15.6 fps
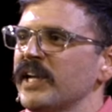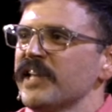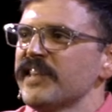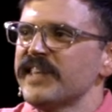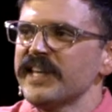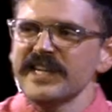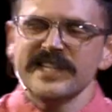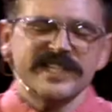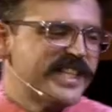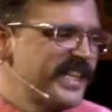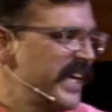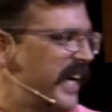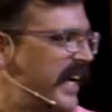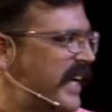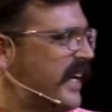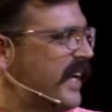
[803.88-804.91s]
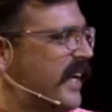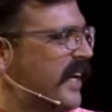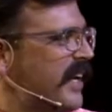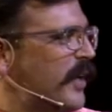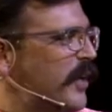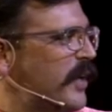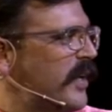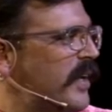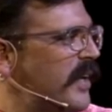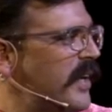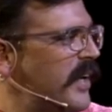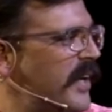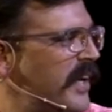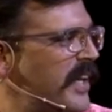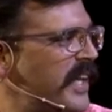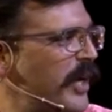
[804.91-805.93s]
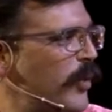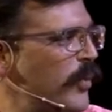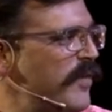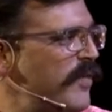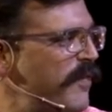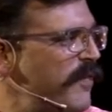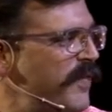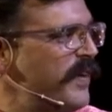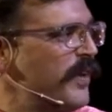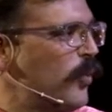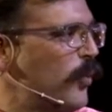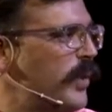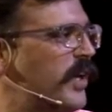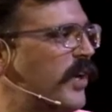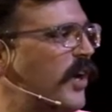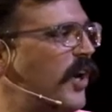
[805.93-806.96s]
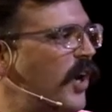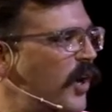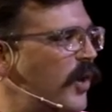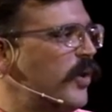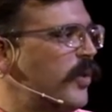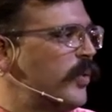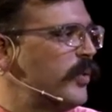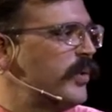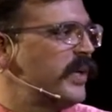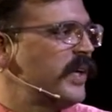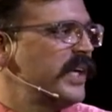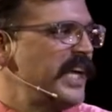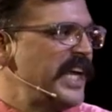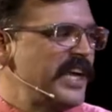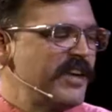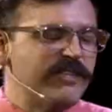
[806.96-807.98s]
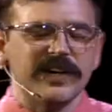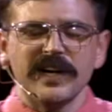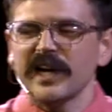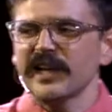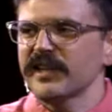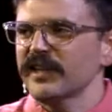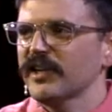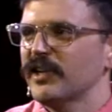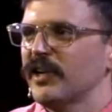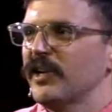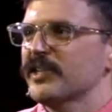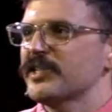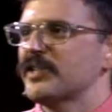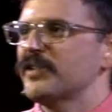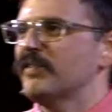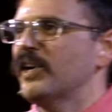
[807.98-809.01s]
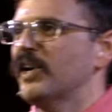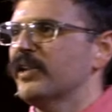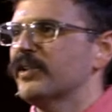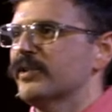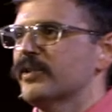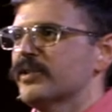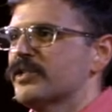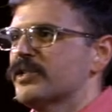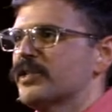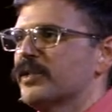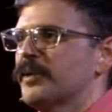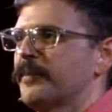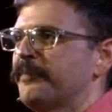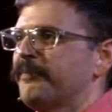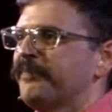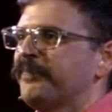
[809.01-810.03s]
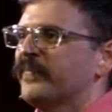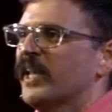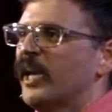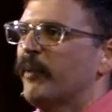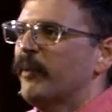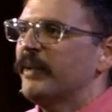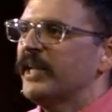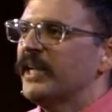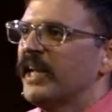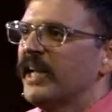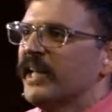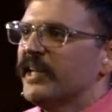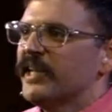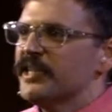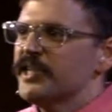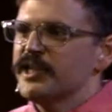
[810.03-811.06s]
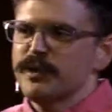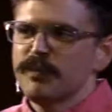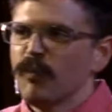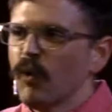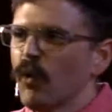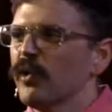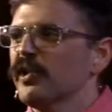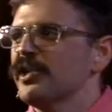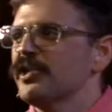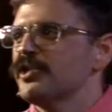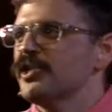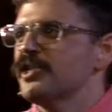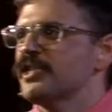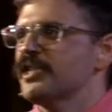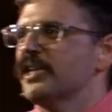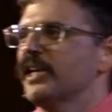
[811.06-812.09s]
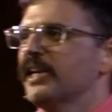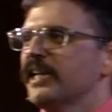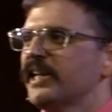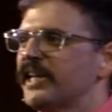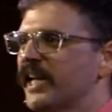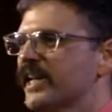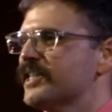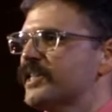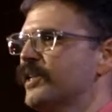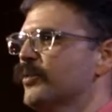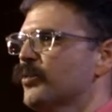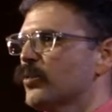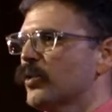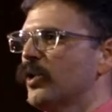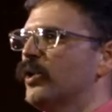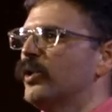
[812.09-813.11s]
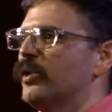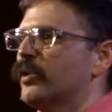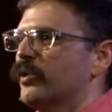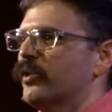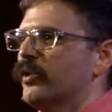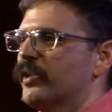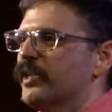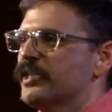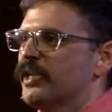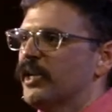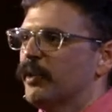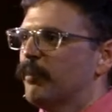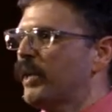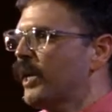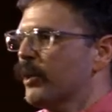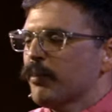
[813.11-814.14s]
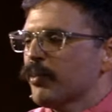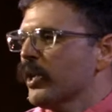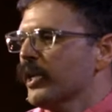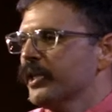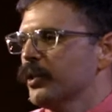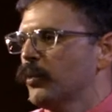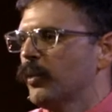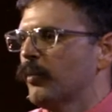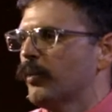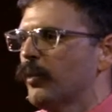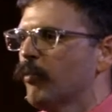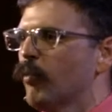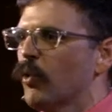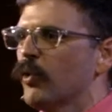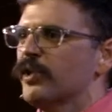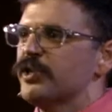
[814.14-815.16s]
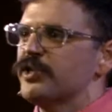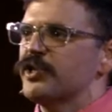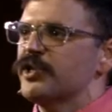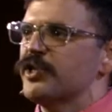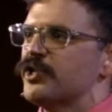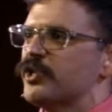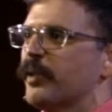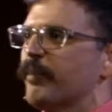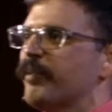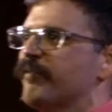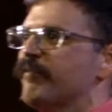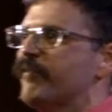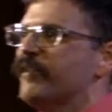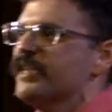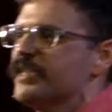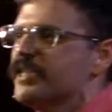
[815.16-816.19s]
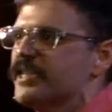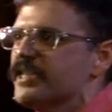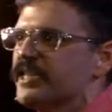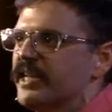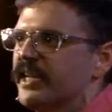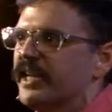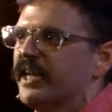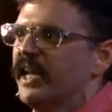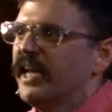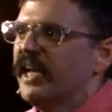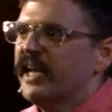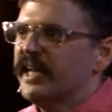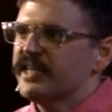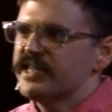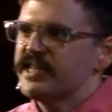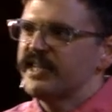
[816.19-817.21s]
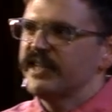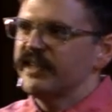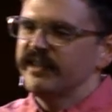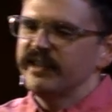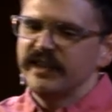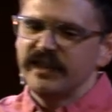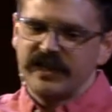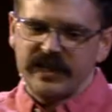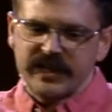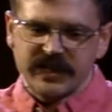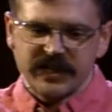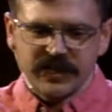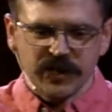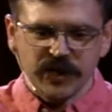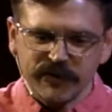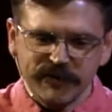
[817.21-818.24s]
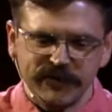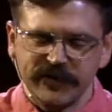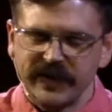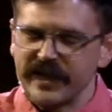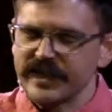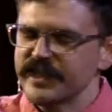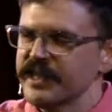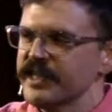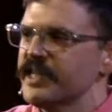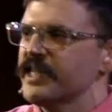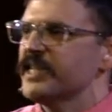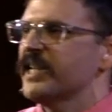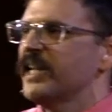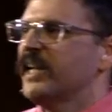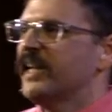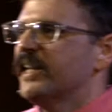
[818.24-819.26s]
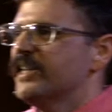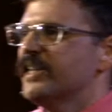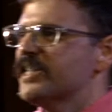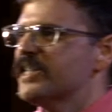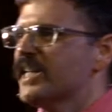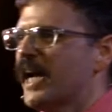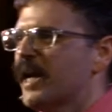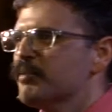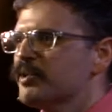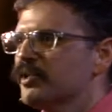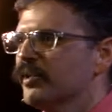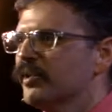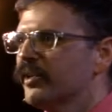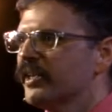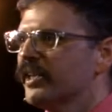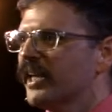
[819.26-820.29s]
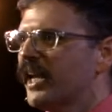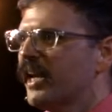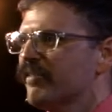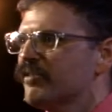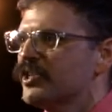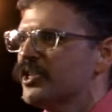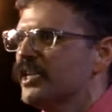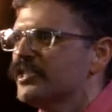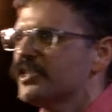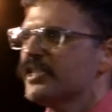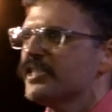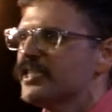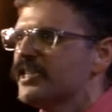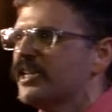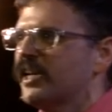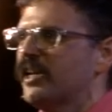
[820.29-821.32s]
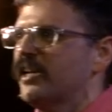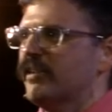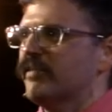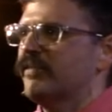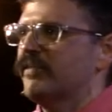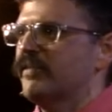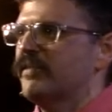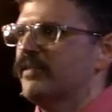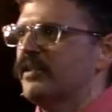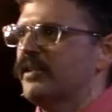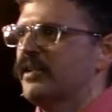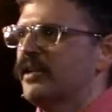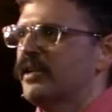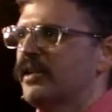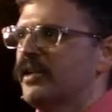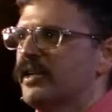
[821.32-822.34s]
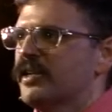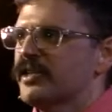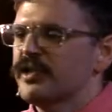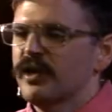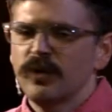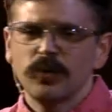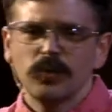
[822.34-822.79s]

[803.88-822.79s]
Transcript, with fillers: things that, that we feel we are owed, even at the cost of others. I mean, this is more than just guessing wrong or this, about a pregnant woman, or more than just jumping fences and, and stealing like golf flags. This is, this is absolutely life changing stuff. So,